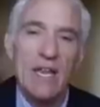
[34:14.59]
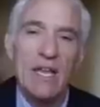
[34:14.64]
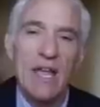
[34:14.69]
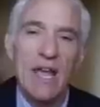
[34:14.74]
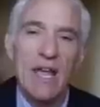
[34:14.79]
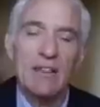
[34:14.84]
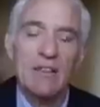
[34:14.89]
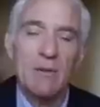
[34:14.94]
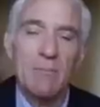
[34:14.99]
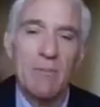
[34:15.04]
to
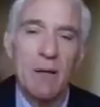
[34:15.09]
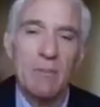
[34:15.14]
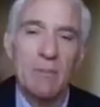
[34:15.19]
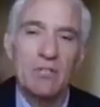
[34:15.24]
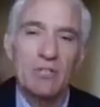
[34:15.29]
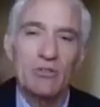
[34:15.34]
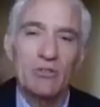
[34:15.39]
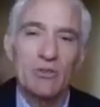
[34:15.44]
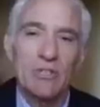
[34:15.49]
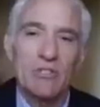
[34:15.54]
get the
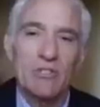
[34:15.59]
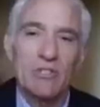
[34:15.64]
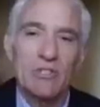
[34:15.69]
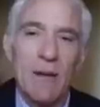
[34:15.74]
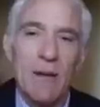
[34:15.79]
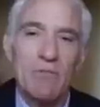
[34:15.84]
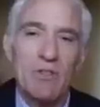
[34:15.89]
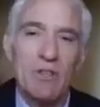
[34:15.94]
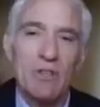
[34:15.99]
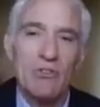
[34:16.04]
public to
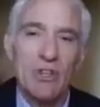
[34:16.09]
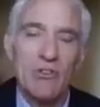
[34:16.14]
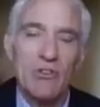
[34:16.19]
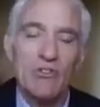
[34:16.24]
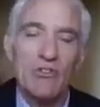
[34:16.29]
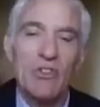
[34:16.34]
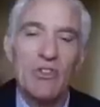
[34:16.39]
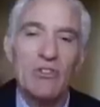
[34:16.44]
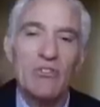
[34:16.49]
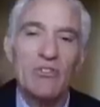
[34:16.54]
accept this
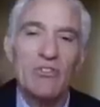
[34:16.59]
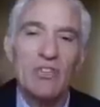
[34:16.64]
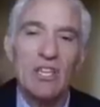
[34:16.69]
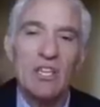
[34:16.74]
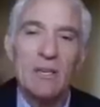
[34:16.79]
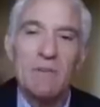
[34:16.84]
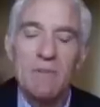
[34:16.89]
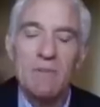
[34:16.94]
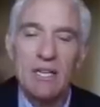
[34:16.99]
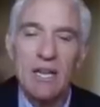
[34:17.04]
is to
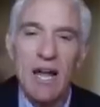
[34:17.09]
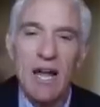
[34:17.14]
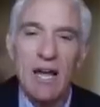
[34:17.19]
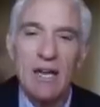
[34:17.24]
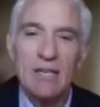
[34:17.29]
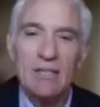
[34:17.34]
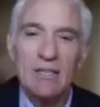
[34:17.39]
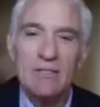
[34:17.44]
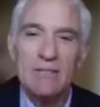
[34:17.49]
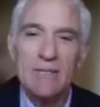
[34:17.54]

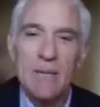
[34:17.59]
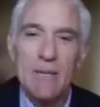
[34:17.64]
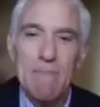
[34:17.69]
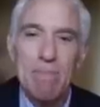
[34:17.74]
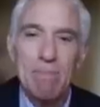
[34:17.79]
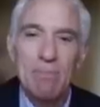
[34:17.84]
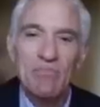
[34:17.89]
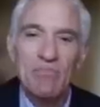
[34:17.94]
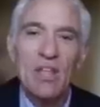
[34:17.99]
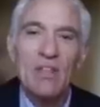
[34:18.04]
demonize
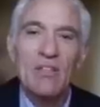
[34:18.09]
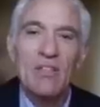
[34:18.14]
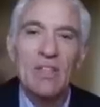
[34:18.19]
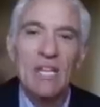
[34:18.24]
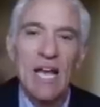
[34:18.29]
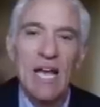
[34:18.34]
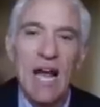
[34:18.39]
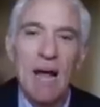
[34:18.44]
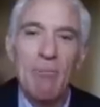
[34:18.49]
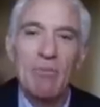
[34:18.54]

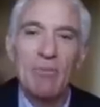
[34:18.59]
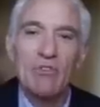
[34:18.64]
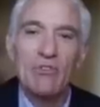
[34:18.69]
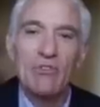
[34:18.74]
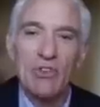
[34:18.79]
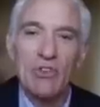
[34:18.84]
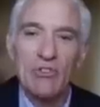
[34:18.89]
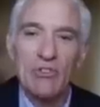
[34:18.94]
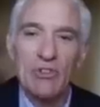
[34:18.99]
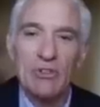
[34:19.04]
the
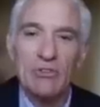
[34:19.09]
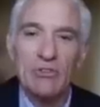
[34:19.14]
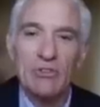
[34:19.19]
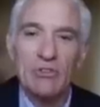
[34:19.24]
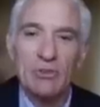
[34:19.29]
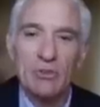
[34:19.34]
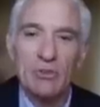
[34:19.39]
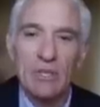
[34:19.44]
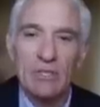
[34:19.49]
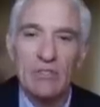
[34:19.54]
opposition to